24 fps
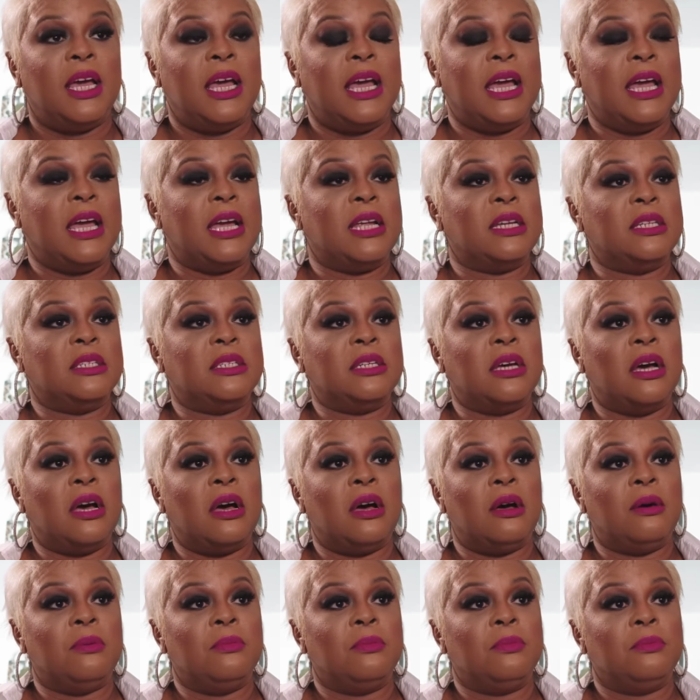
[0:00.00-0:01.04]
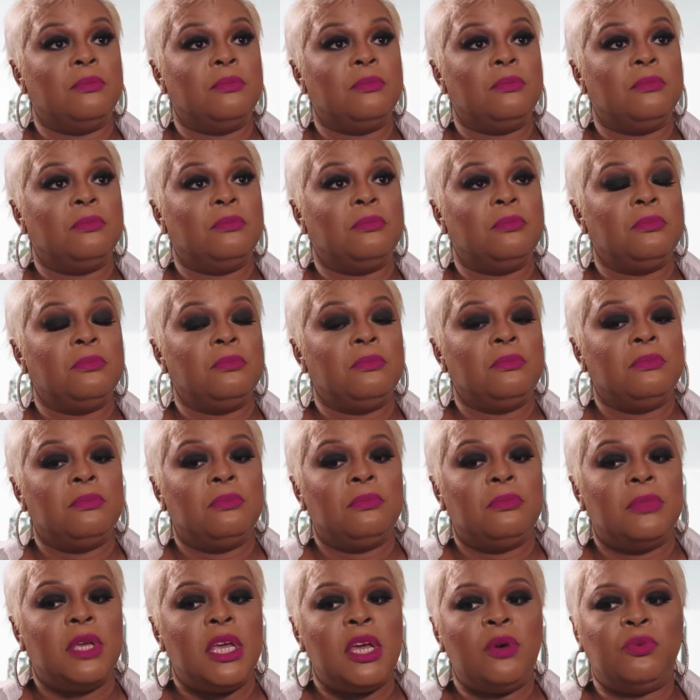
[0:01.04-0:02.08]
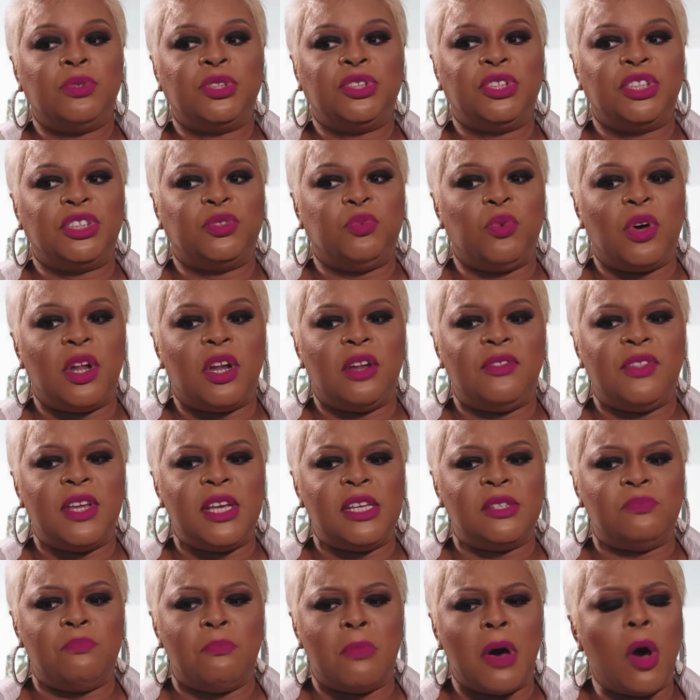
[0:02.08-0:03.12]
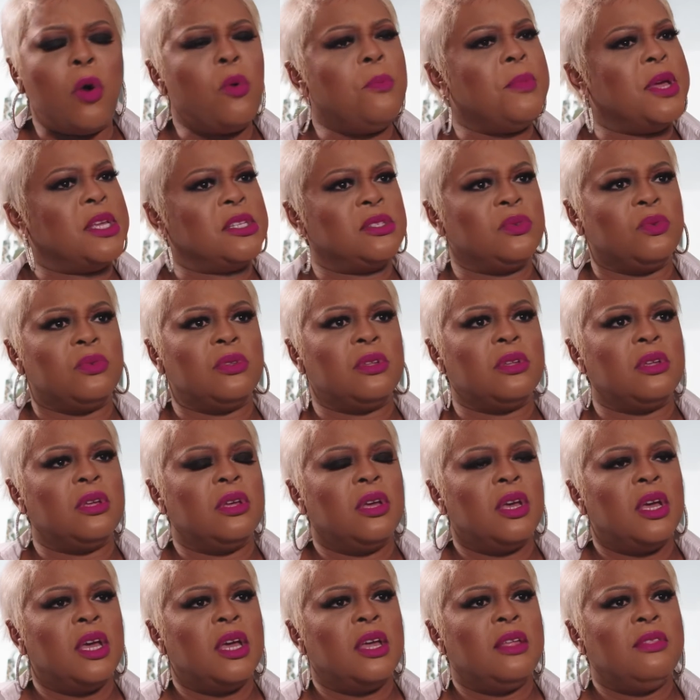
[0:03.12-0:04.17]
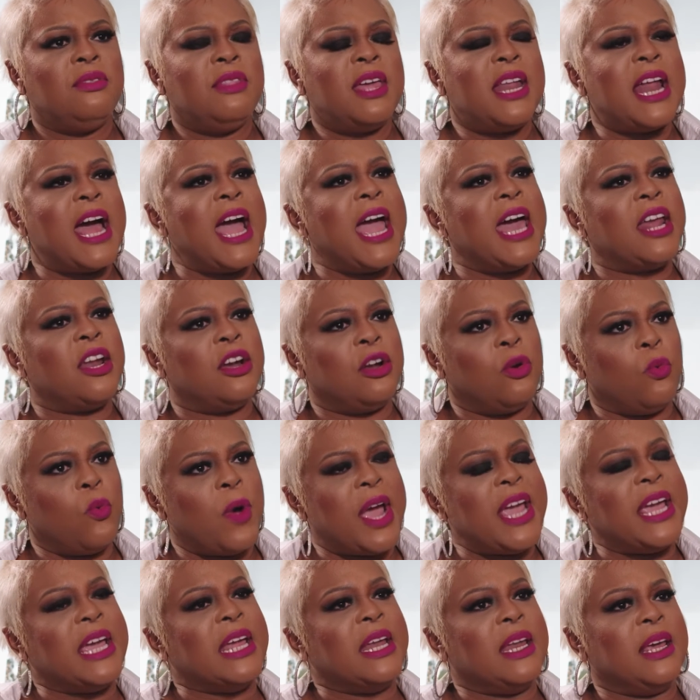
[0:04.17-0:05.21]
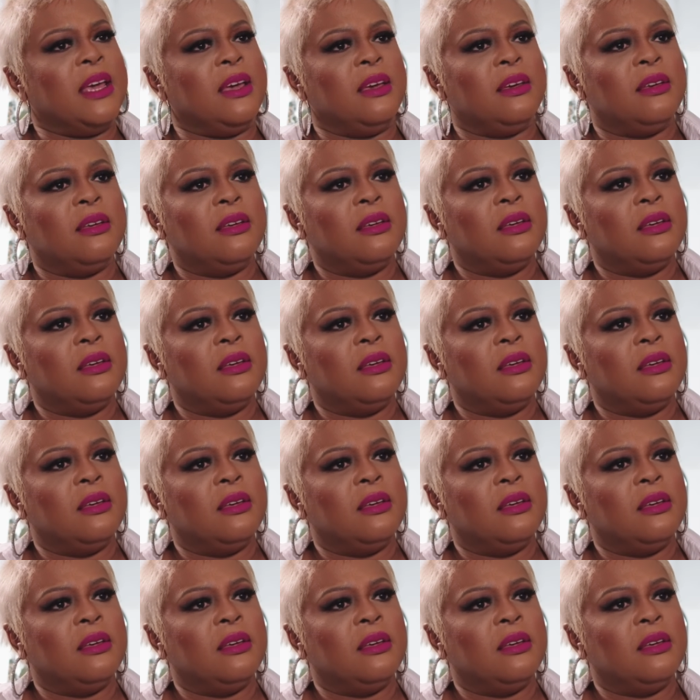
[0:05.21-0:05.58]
And it was just one of these moments that I had an awakening.